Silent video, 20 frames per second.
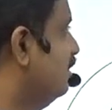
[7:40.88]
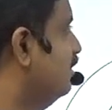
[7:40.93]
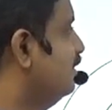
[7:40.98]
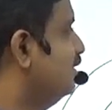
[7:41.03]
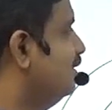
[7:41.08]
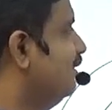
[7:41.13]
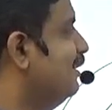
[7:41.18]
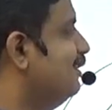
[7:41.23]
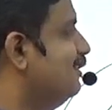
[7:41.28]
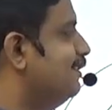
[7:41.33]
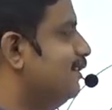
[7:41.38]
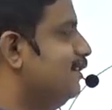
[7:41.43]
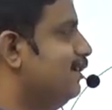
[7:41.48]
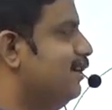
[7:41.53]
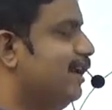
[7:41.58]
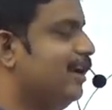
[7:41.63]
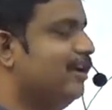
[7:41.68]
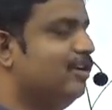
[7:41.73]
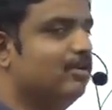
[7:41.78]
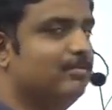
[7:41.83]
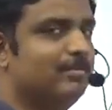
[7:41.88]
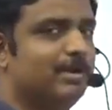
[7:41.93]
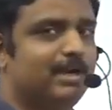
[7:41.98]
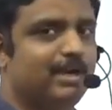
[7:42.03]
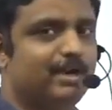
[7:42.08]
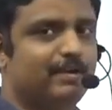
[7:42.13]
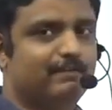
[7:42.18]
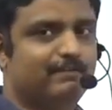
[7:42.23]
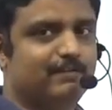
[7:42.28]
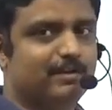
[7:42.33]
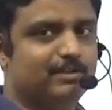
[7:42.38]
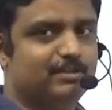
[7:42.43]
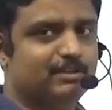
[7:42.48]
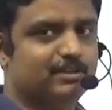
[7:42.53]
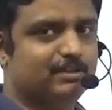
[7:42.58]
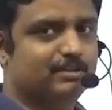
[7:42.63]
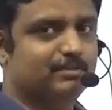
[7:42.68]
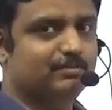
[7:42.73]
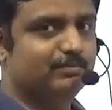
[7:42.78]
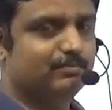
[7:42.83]
6 trigonometric
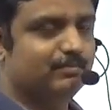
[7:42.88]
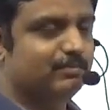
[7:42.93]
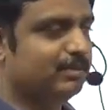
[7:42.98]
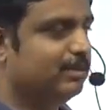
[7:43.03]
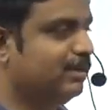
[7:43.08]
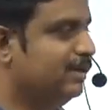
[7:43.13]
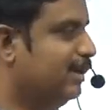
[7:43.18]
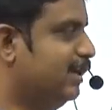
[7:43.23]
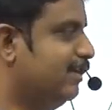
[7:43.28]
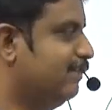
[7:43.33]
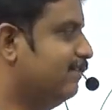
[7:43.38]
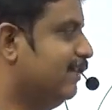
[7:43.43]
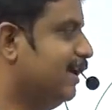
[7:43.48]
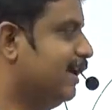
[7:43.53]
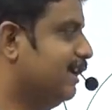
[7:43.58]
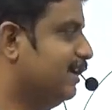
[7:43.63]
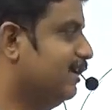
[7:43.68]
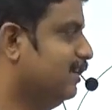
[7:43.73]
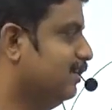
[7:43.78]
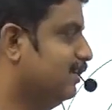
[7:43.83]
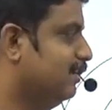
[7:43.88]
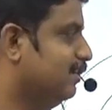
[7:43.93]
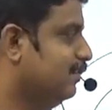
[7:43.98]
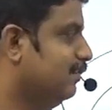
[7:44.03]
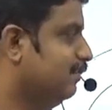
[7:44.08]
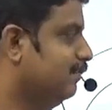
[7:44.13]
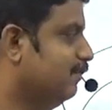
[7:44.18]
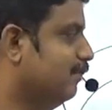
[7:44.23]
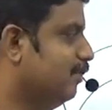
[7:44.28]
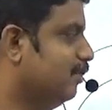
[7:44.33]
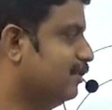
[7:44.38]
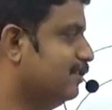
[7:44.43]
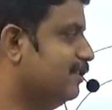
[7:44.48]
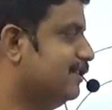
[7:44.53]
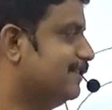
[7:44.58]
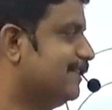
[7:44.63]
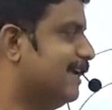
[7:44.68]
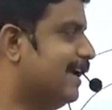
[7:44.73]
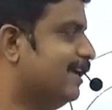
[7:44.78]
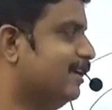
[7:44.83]
functions defined for
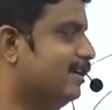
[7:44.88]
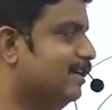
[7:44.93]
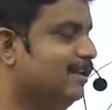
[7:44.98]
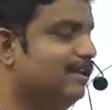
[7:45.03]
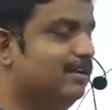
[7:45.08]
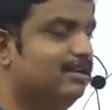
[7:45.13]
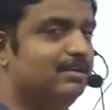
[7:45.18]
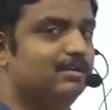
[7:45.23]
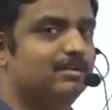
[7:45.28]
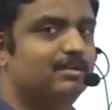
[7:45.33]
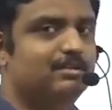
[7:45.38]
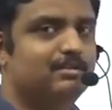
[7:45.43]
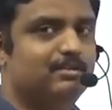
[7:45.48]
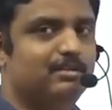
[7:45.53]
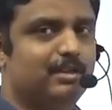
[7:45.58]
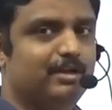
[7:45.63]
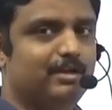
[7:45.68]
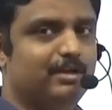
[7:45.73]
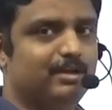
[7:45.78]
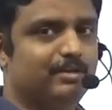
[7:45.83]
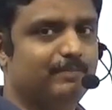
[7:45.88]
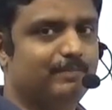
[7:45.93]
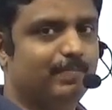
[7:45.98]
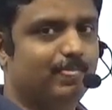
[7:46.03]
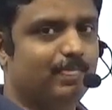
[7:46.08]
this angle theta.